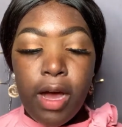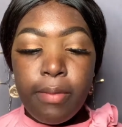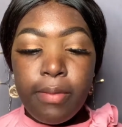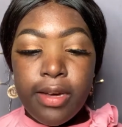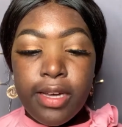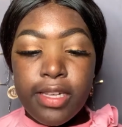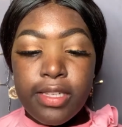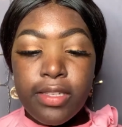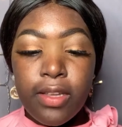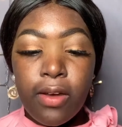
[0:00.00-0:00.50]

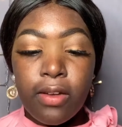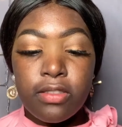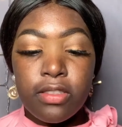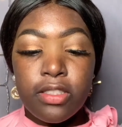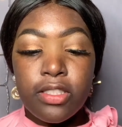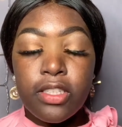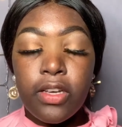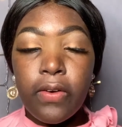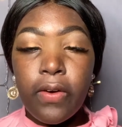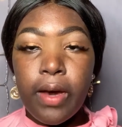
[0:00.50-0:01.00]
Is on,
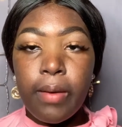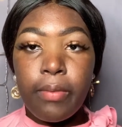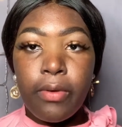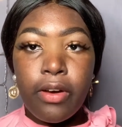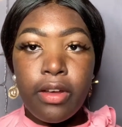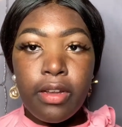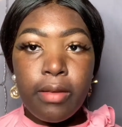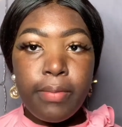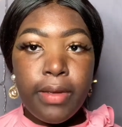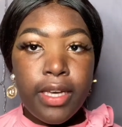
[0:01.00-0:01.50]
so I'm
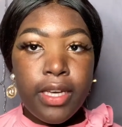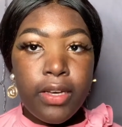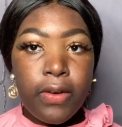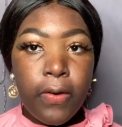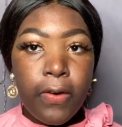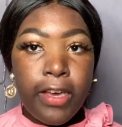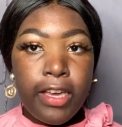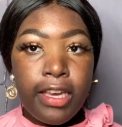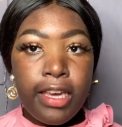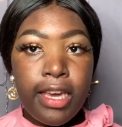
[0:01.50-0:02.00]
gonna be
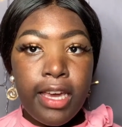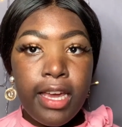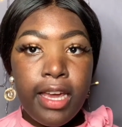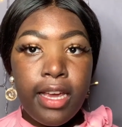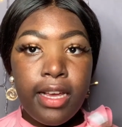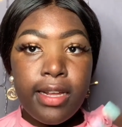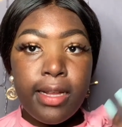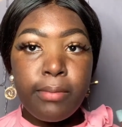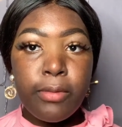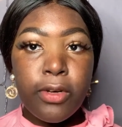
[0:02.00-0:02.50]
going
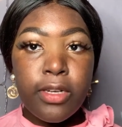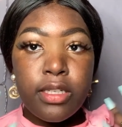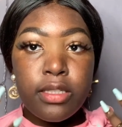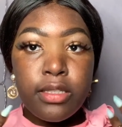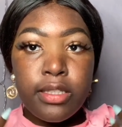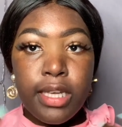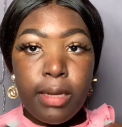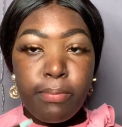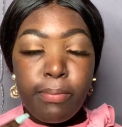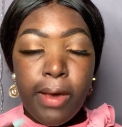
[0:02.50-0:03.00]
in, I'm gonna
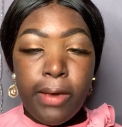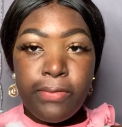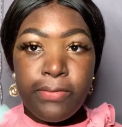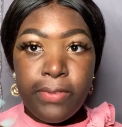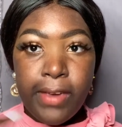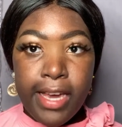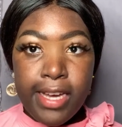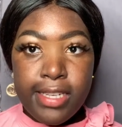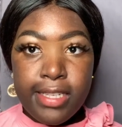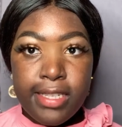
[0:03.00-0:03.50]
set my
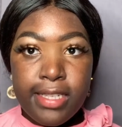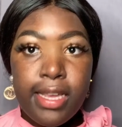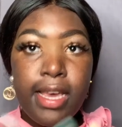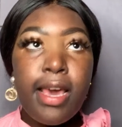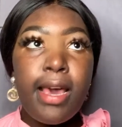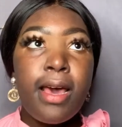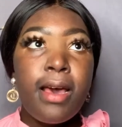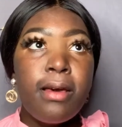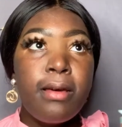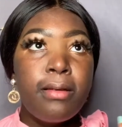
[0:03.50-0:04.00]
face.
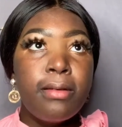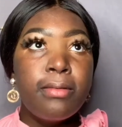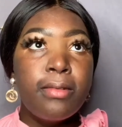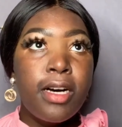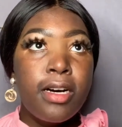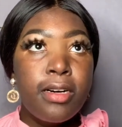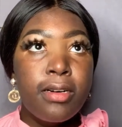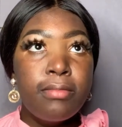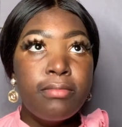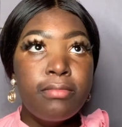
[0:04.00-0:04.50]

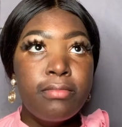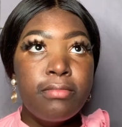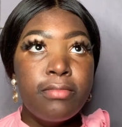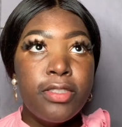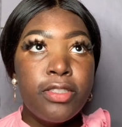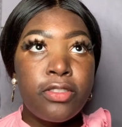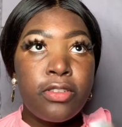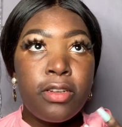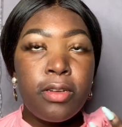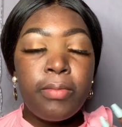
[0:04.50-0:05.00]

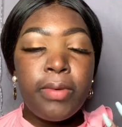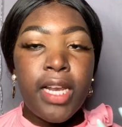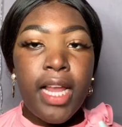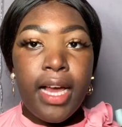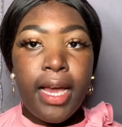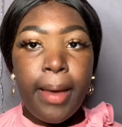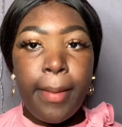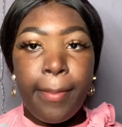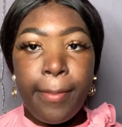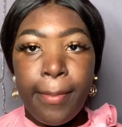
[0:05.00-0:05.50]
It's gonna be
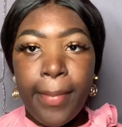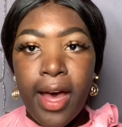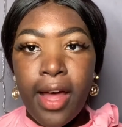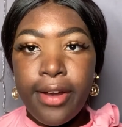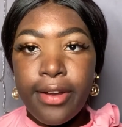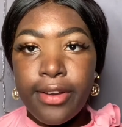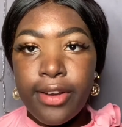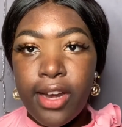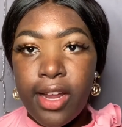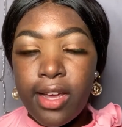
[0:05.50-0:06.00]
like a
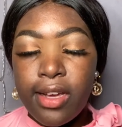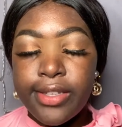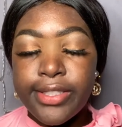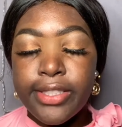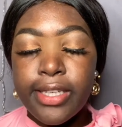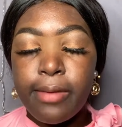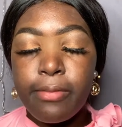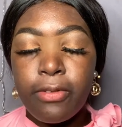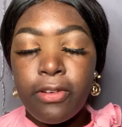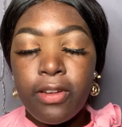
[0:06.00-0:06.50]
matte look, so
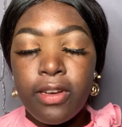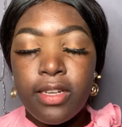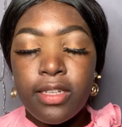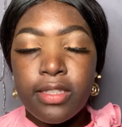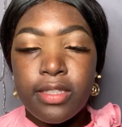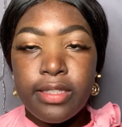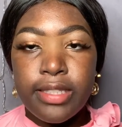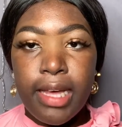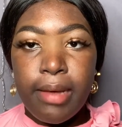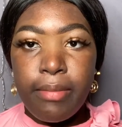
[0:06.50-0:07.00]
I'm gonna
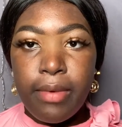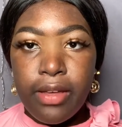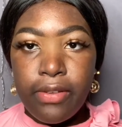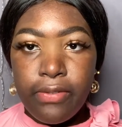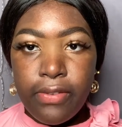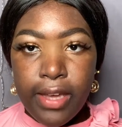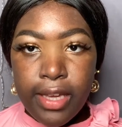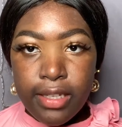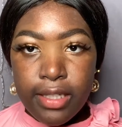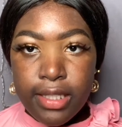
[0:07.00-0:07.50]
set my
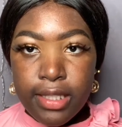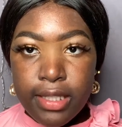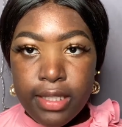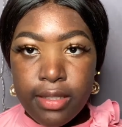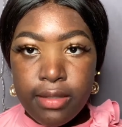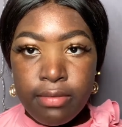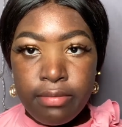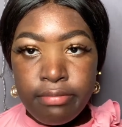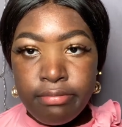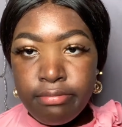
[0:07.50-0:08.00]

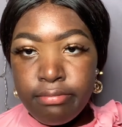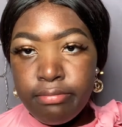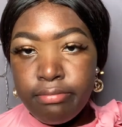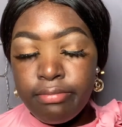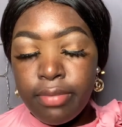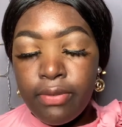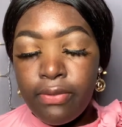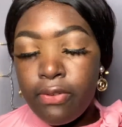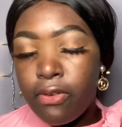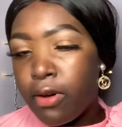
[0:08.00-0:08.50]
face
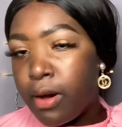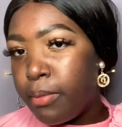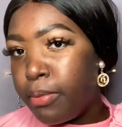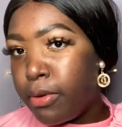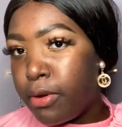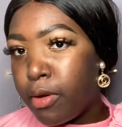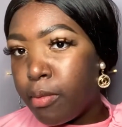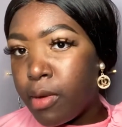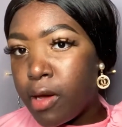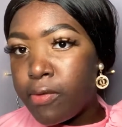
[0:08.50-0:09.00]
before I
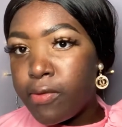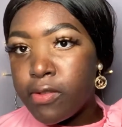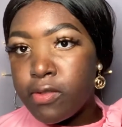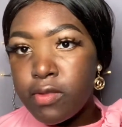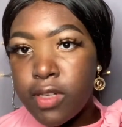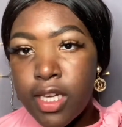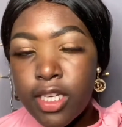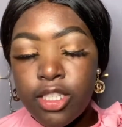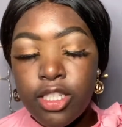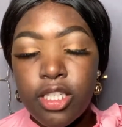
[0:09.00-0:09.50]
put on my
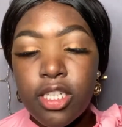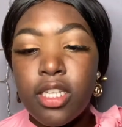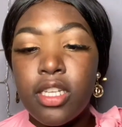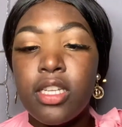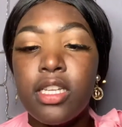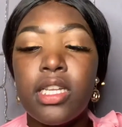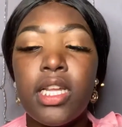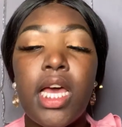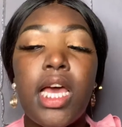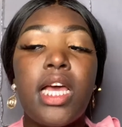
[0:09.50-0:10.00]
foundation
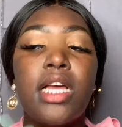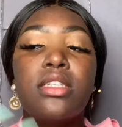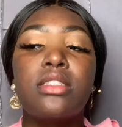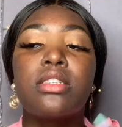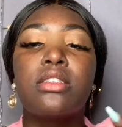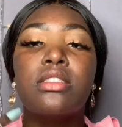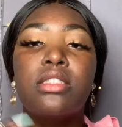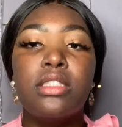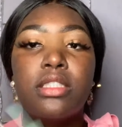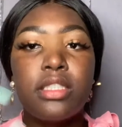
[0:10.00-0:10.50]
and
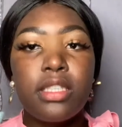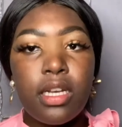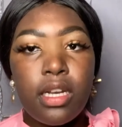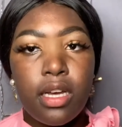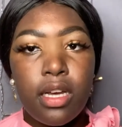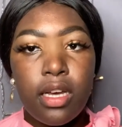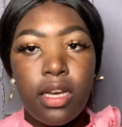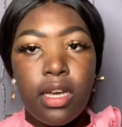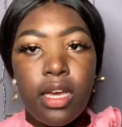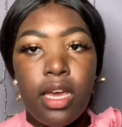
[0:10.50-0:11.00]

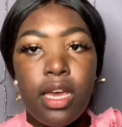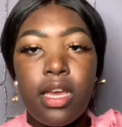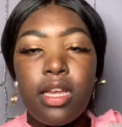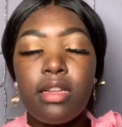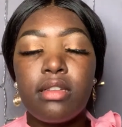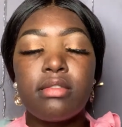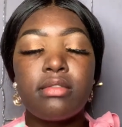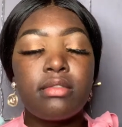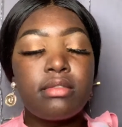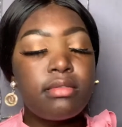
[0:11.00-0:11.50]
concealer
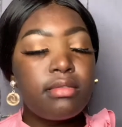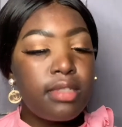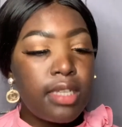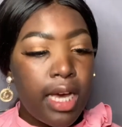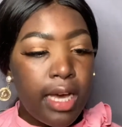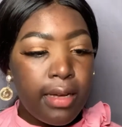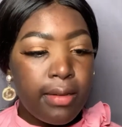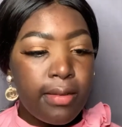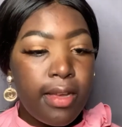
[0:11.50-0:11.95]
and yeah.